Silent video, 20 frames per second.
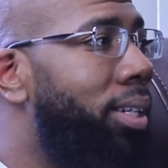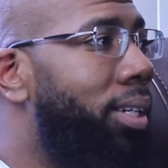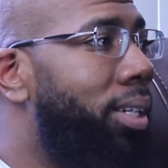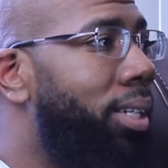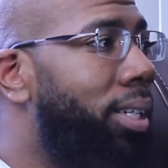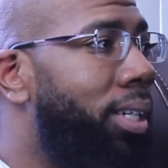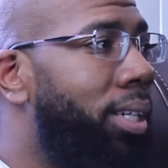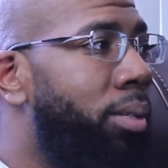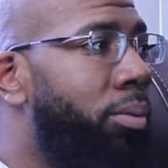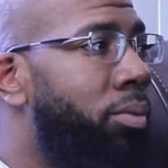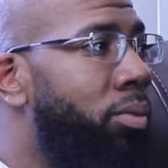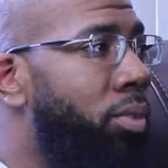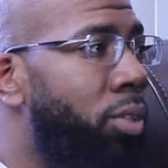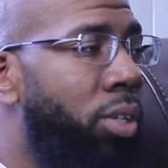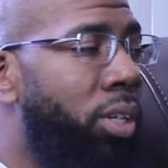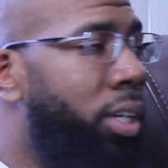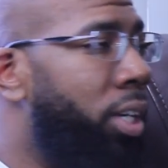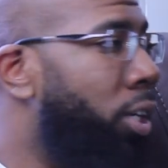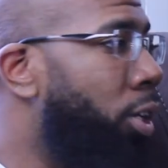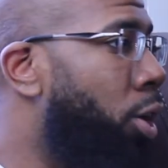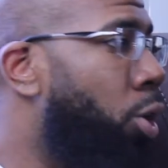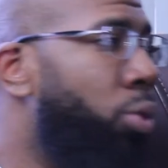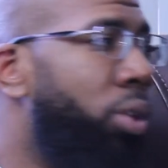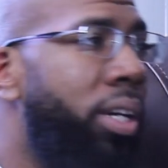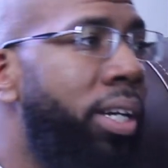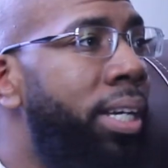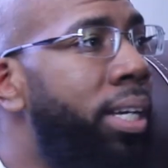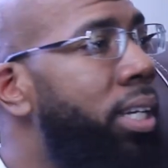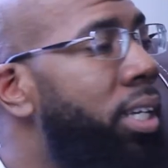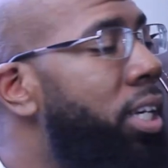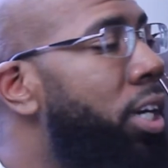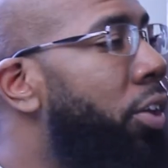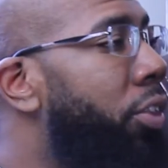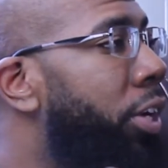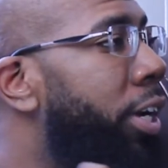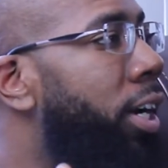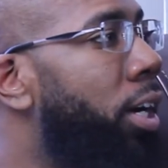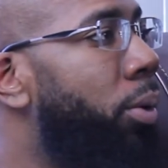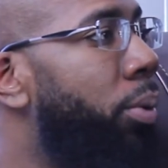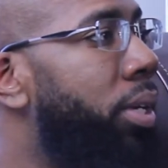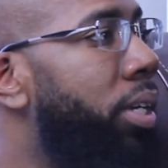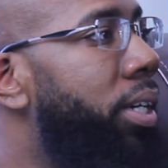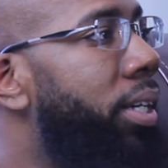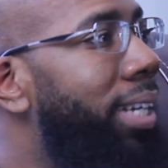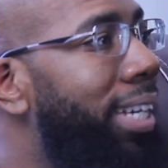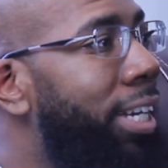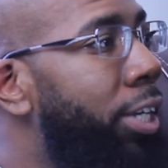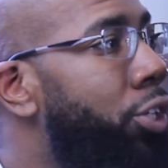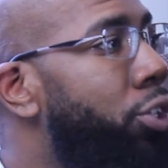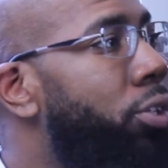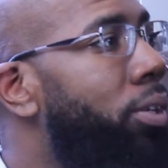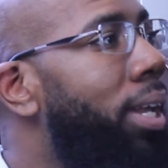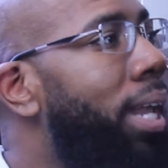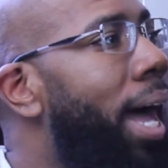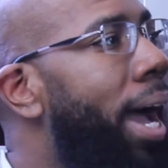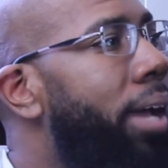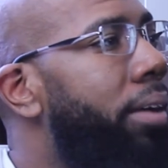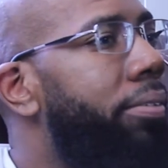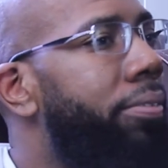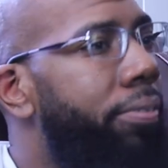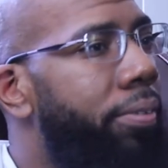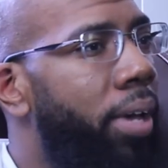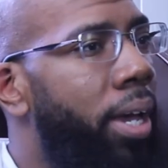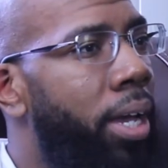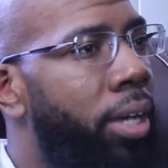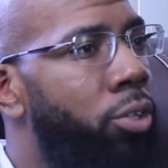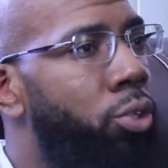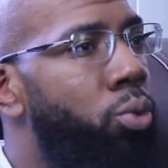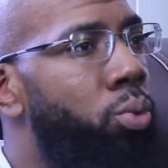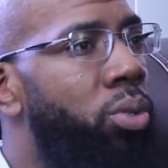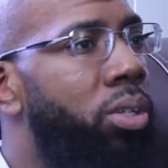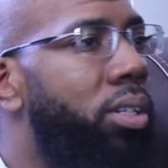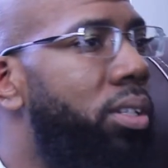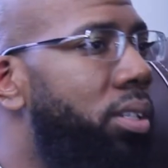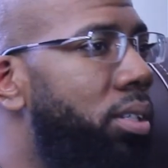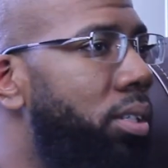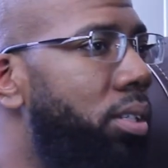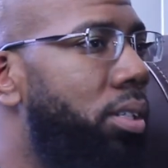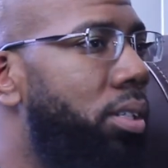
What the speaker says: can go to any other area in your life, and you could see